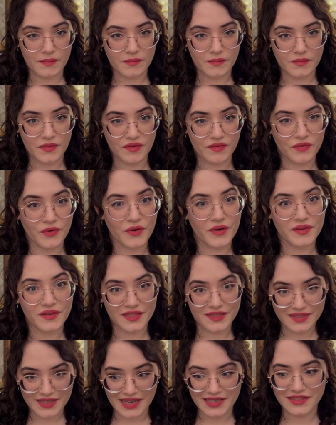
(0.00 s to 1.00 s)
before
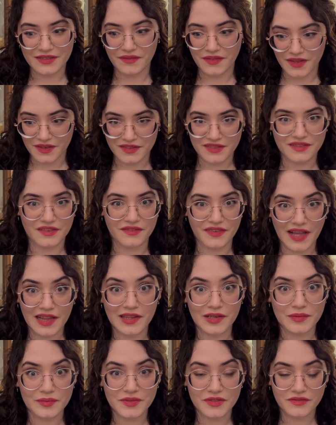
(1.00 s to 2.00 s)
these kinds of things
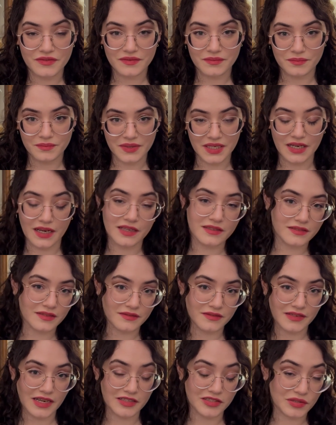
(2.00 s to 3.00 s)
developed, because
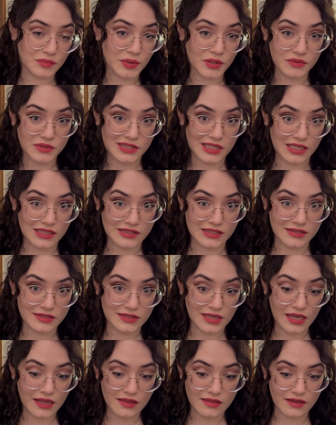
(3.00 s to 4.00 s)
of, I suppose, cases
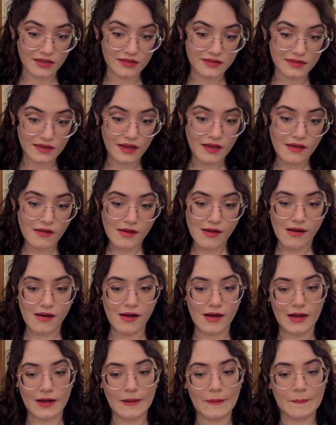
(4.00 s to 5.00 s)
like this.
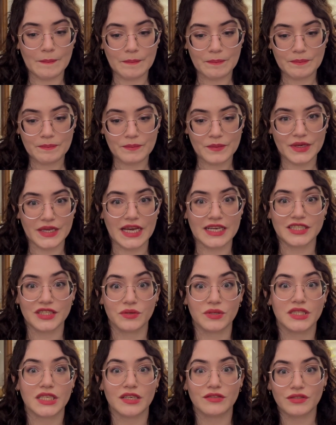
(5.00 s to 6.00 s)
But yeah, so
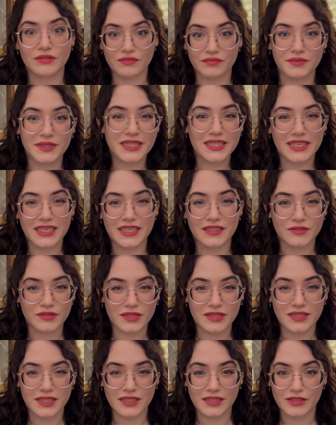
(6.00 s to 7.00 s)
it sounds really
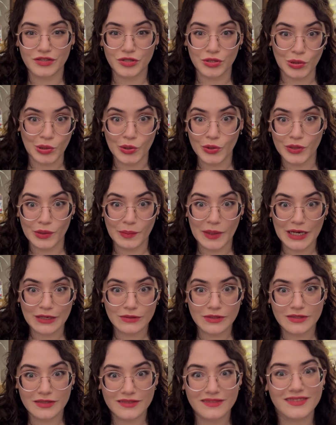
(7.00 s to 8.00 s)
interesting to learn
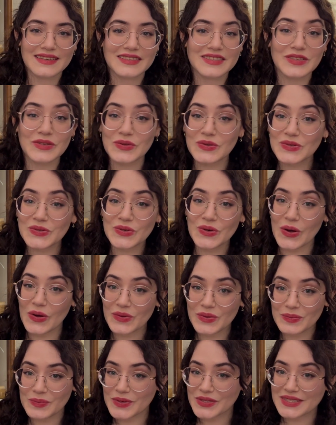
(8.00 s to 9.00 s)
about. So those are all
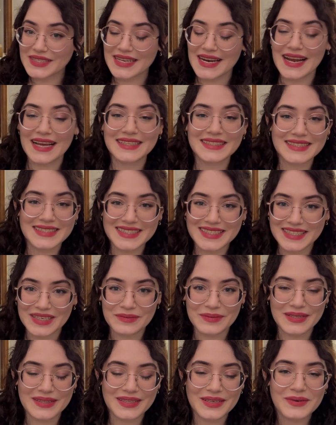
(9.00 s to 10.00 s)
the books that I had to share
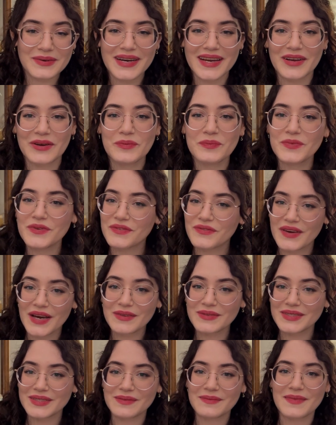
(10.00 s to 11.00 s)
with you. I hope you
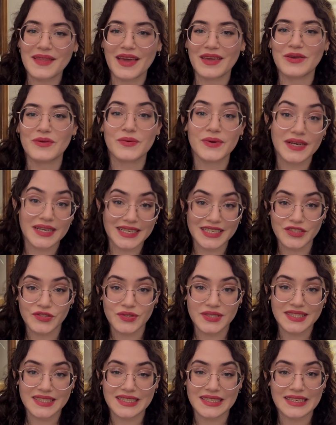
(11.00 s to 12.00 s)
found some that you were
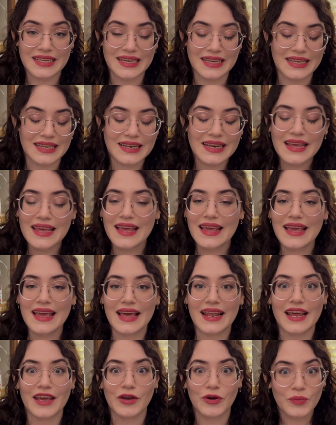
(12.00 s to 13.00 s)
interested in,
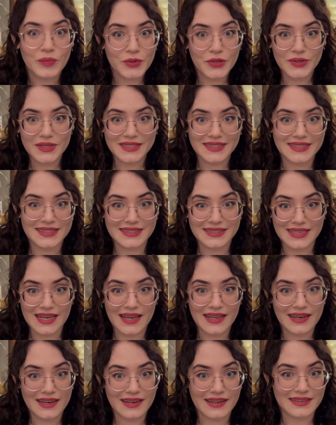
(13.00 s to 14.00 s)
and I hope you're as
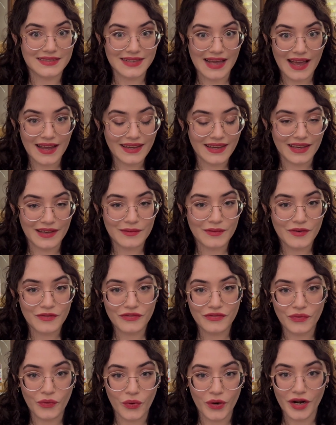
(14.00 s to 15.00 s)
excited as I am
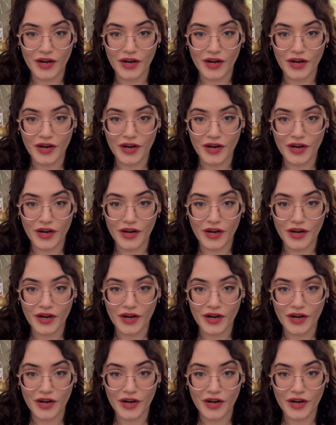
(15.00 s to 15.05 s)
for